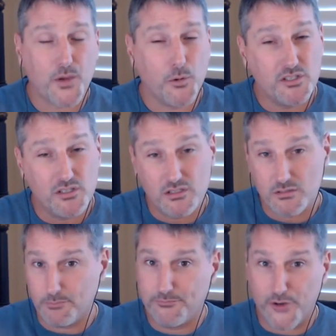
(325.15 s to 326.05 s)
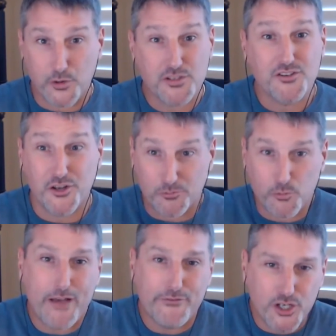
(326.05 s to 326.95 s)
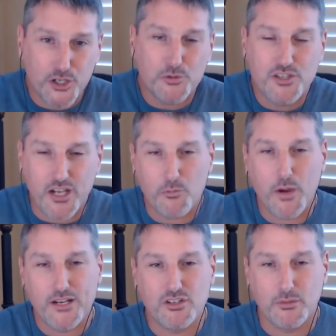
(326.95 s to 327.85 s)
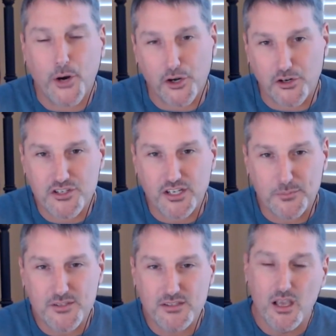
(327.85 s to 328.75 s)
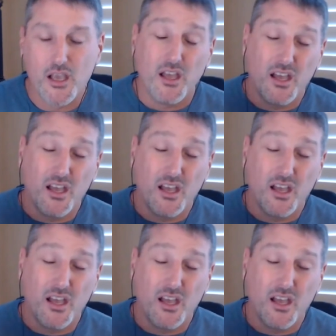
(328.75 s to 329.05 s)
which is focused on revenue generation partnerships.